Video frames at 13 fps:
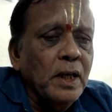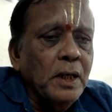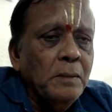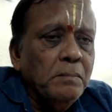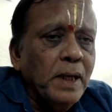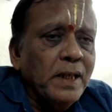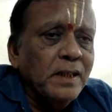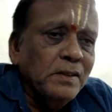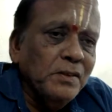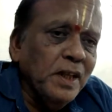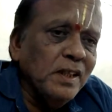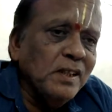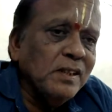But
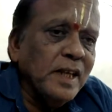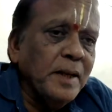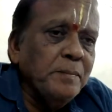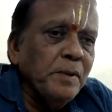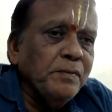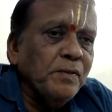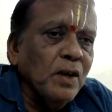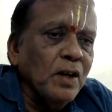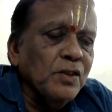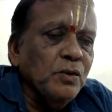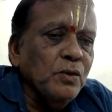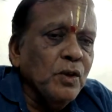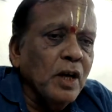this type of clause you
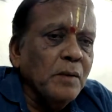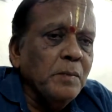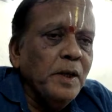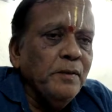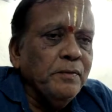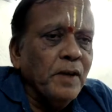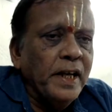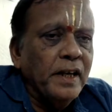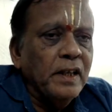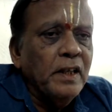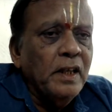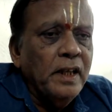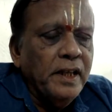normally find
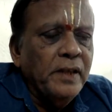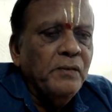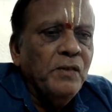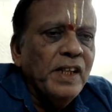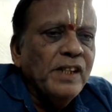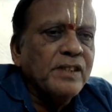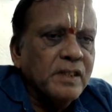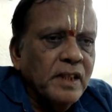in wills.